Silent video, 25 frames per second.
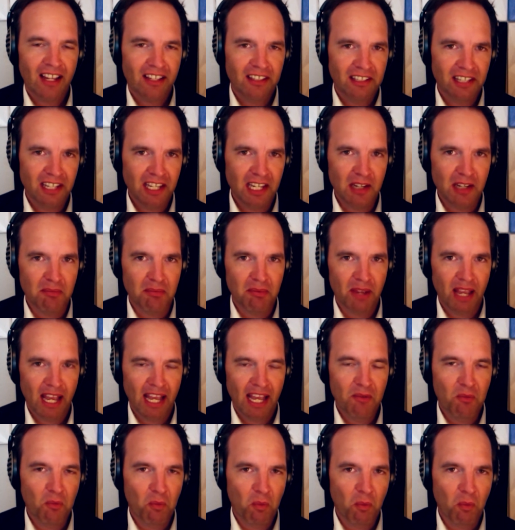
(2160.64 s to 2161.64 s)
deep?
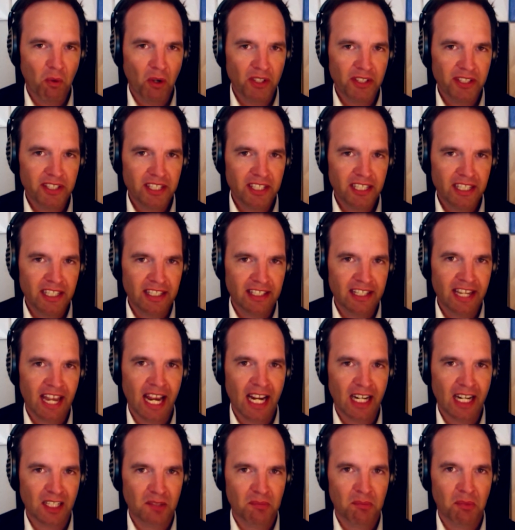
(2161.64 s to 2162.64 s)
And what's the
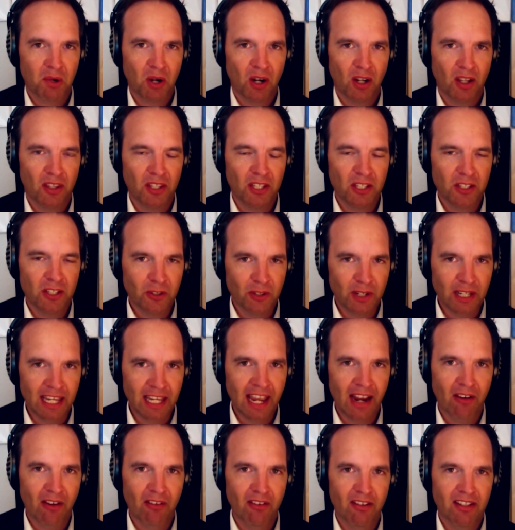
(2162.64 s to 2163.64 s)
exact spot that you're
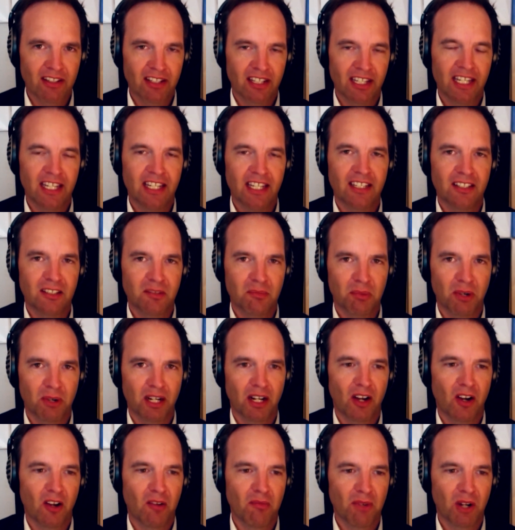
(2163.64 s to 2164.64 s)
guaranteed to bring
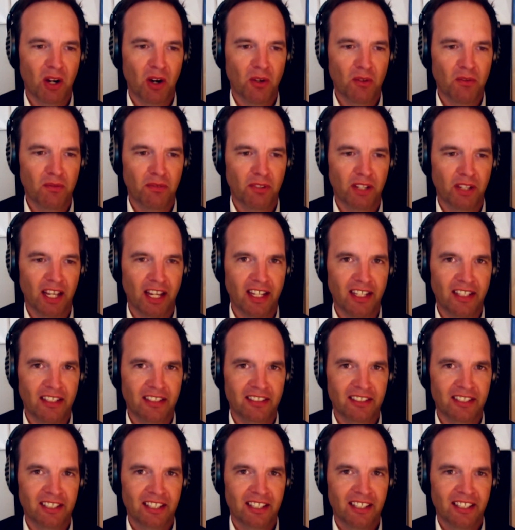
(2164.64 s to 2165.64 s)
home gold
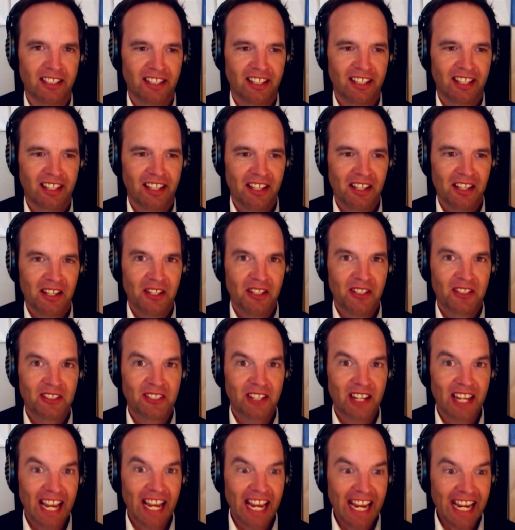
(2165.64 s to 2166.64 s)
flakes?
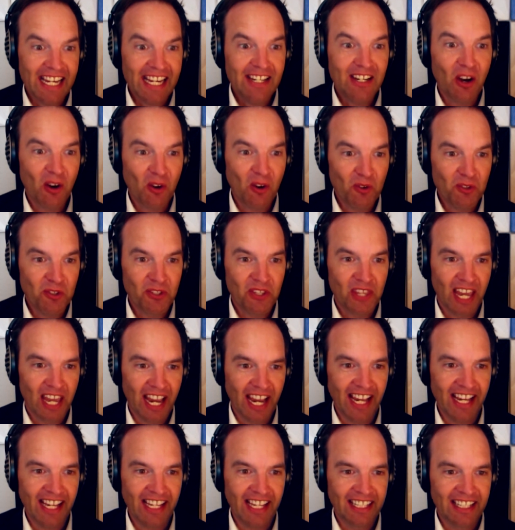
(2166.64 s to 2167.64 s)
So he knows
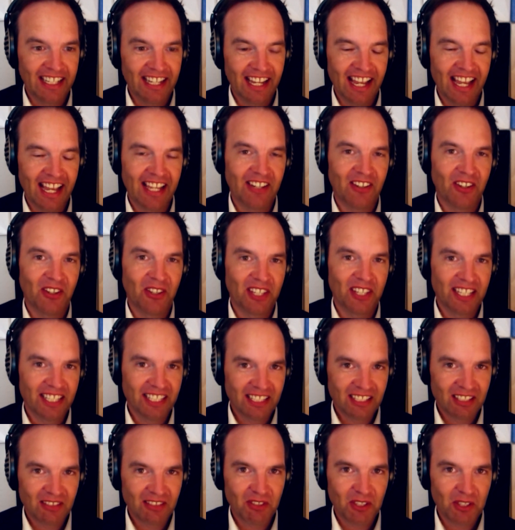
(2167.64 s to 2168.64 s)
that. And on the
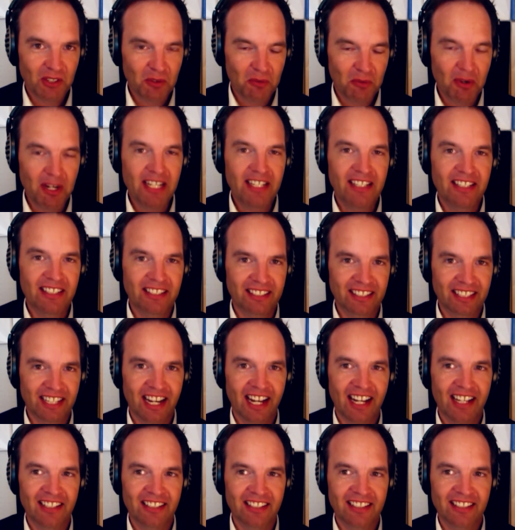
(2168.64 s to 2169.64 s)
interview, we
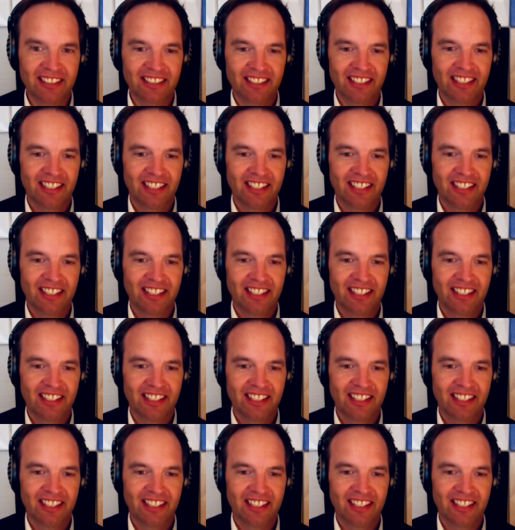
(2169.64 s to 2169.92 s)
discuss